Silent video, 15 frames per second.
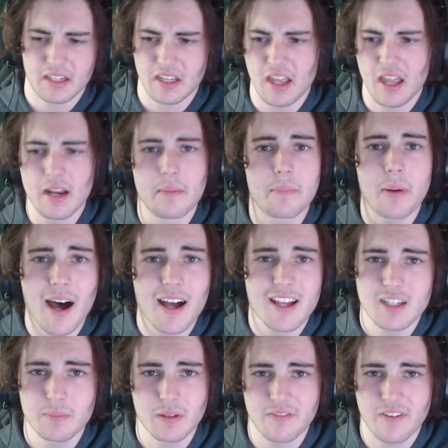
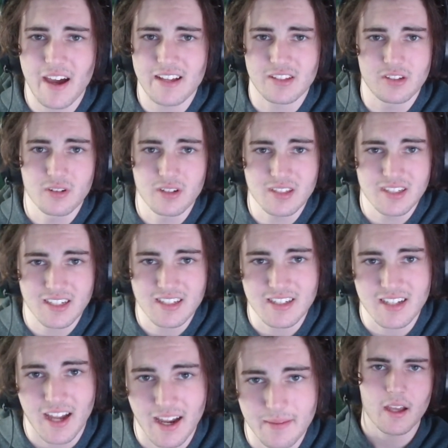impossibly fast 0 to
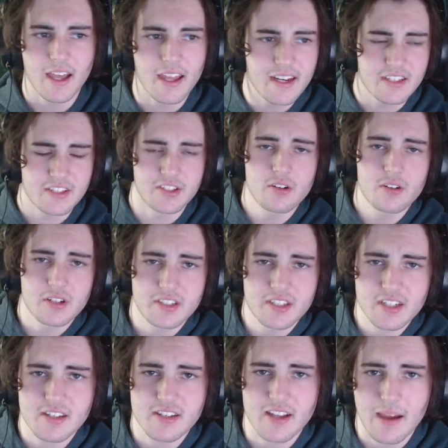60 time, and its 0 to
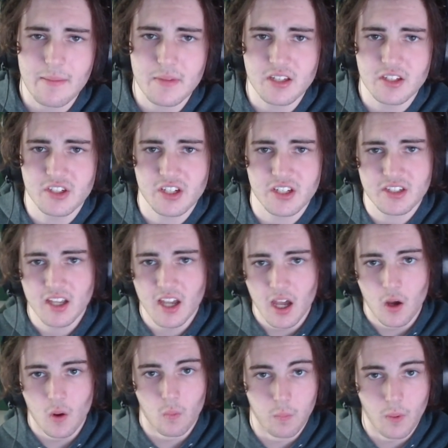60 time is just
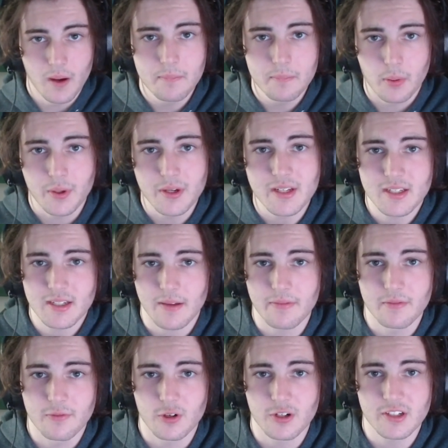
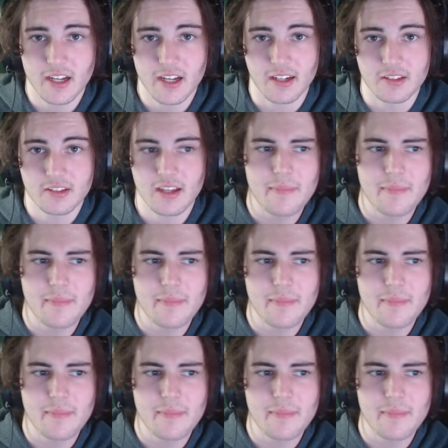1.74 seconds.